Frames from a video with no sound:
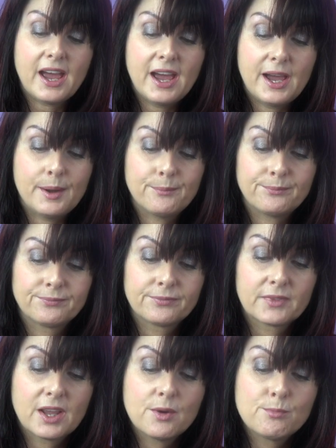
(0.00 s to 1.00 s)
Um,
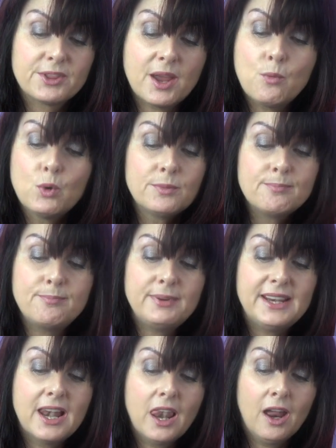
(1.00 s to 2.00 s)
but they wouldn't
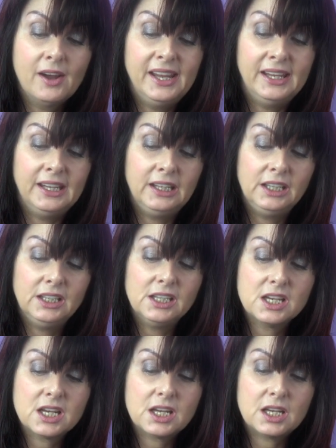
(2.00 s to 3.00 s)
be
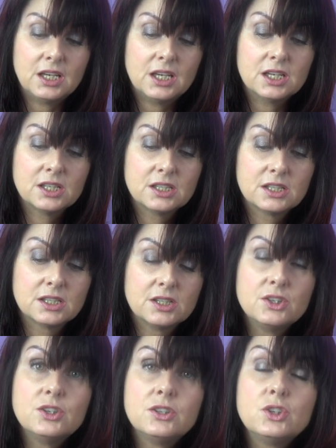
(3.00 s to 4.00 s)
like
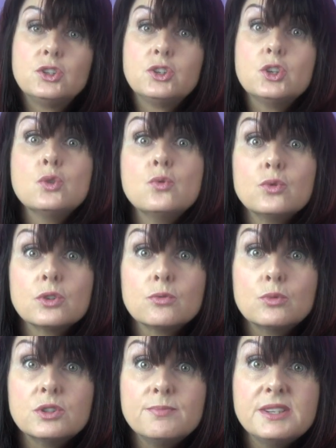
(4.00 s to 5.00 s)
Dune.
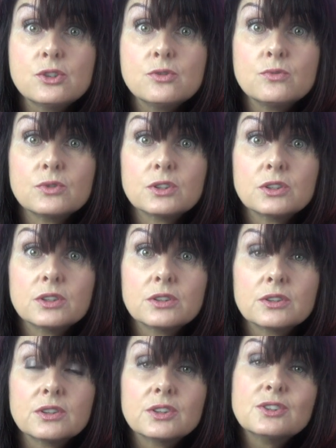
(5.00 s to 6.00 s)
Would it be Dune?
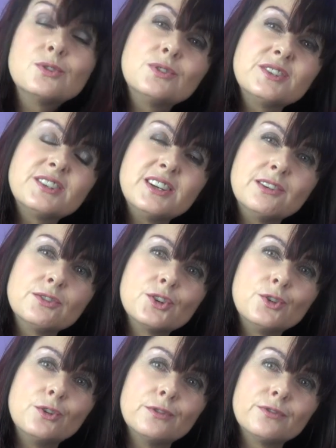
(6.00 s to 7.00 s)
Dune is dear
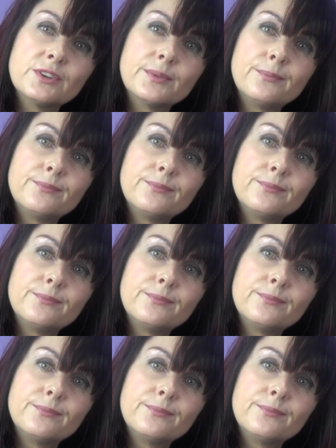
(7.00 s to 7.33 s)
enough.